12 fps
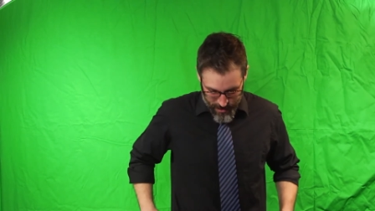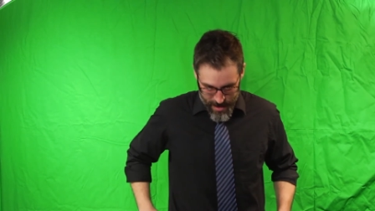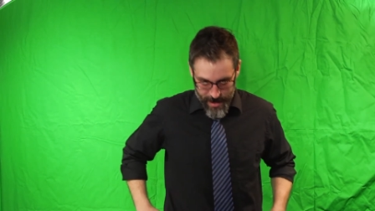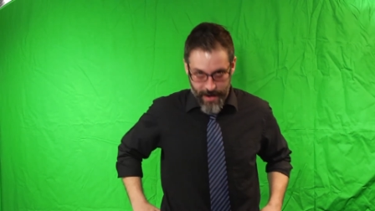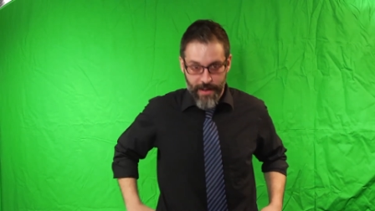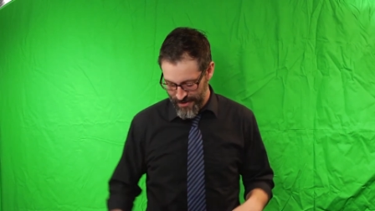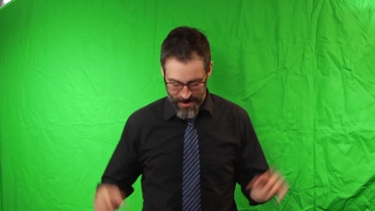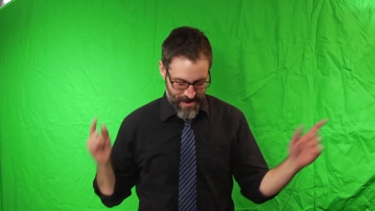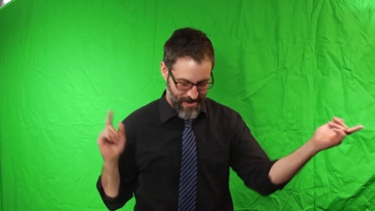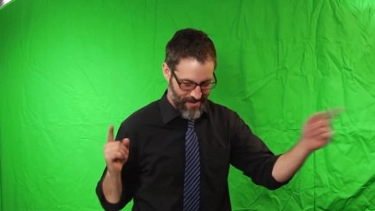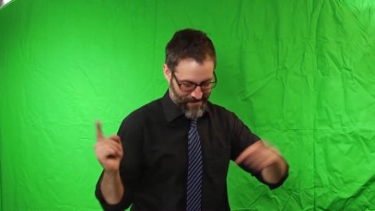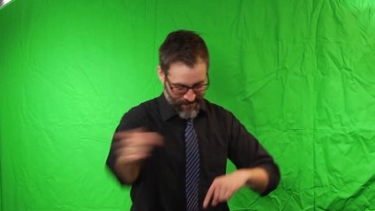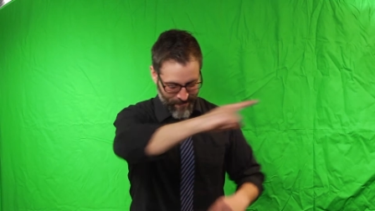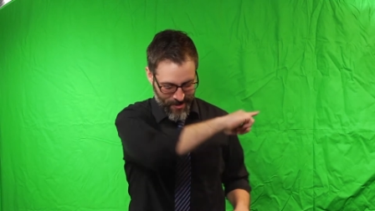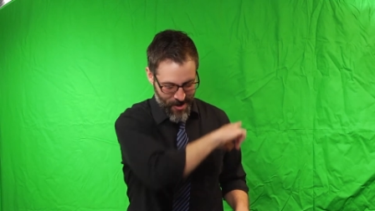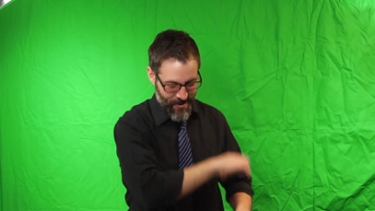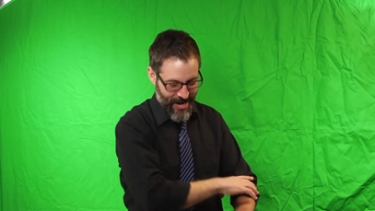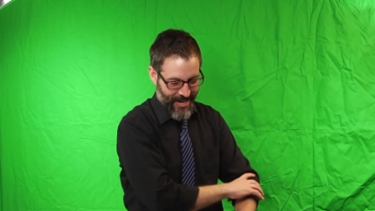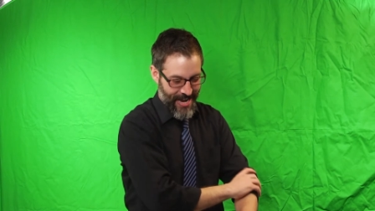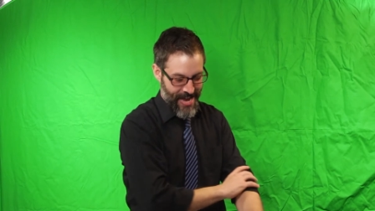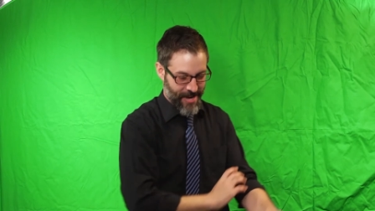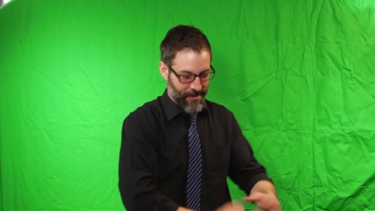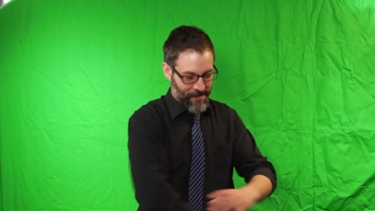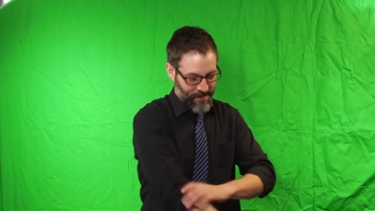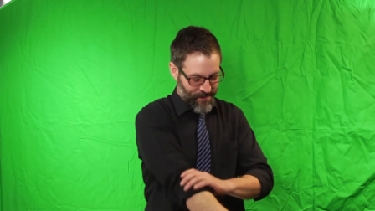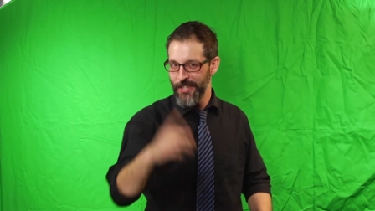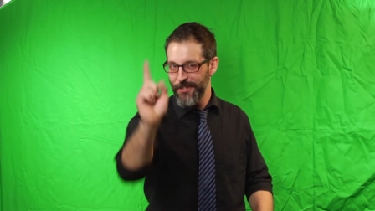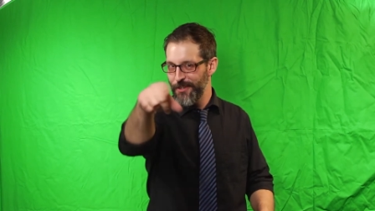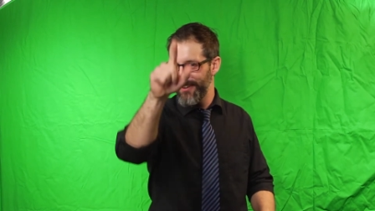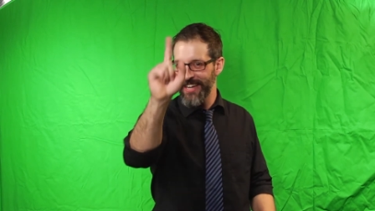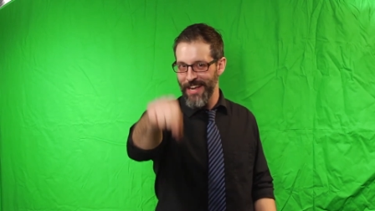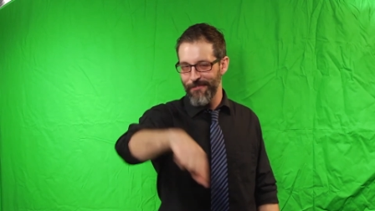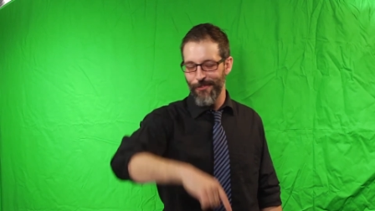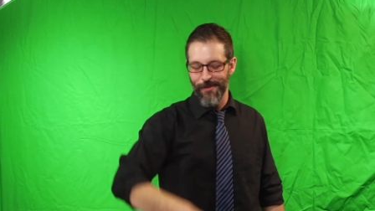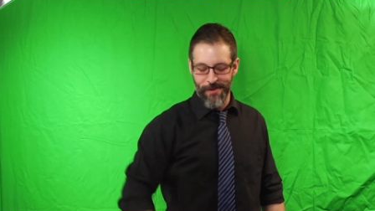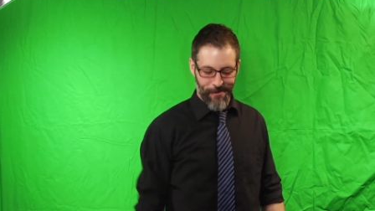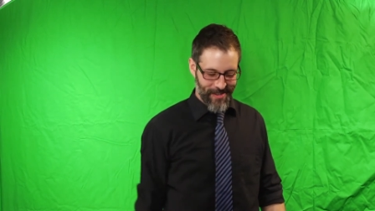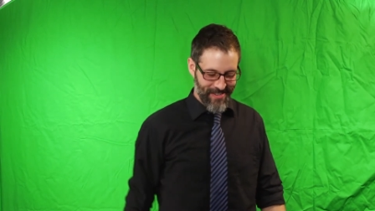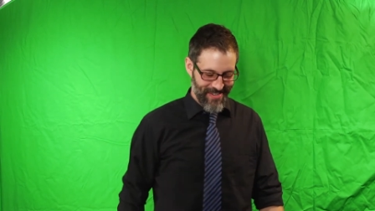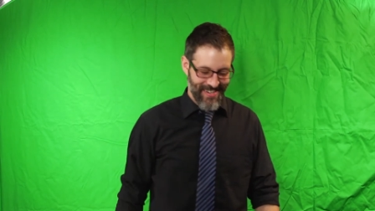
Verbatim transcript: three. That's fine. Going again. You do it again for me once.